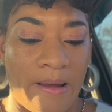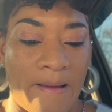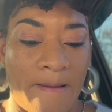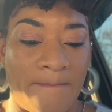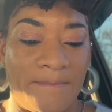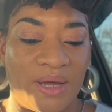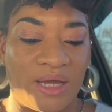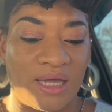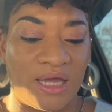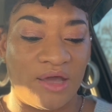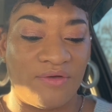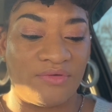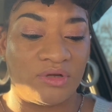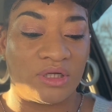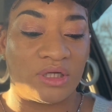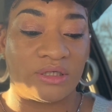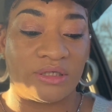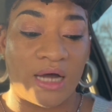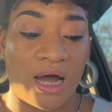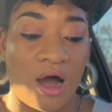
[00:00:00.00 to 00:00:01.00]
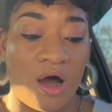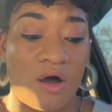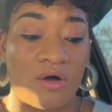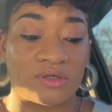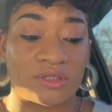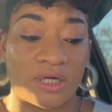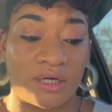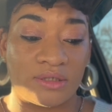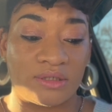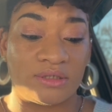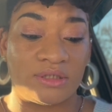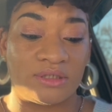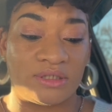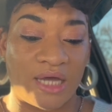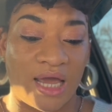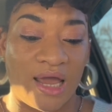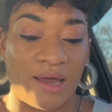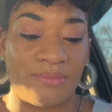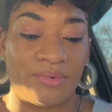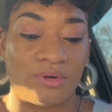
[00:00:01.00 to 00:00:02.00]
but even the dogs under the
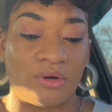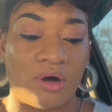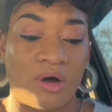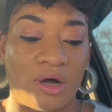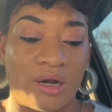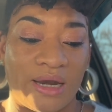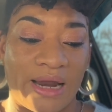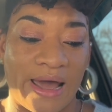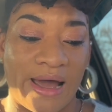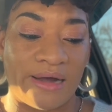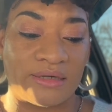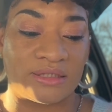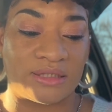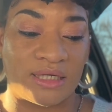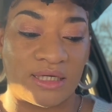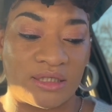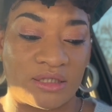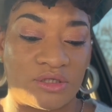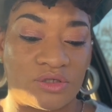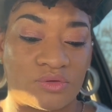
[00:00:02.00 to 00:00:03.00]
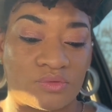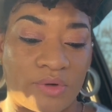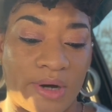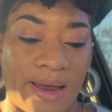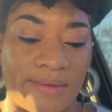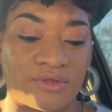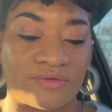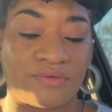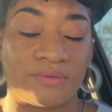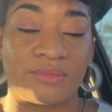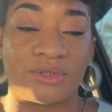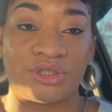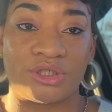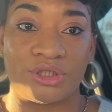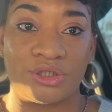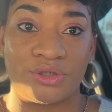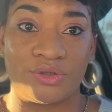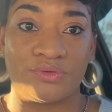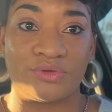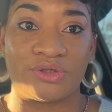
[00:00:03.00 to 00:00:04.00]
table are allowed to eat the scraps from the
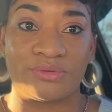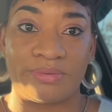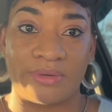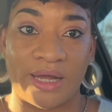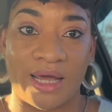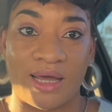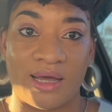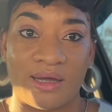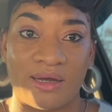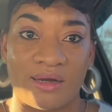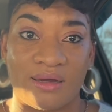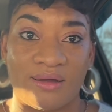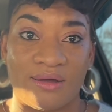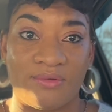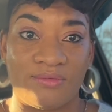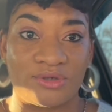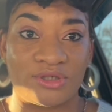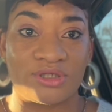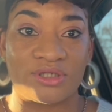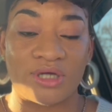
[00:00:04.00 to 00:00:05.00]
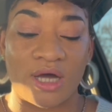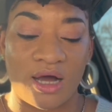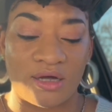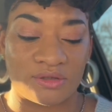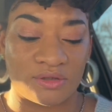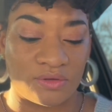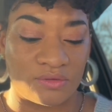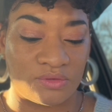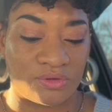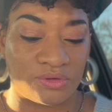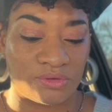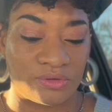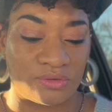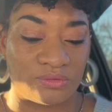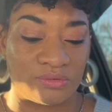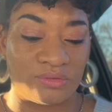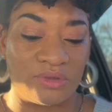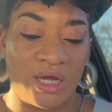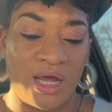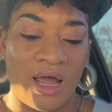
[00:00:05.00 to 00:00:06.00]
children's plate, which is also true.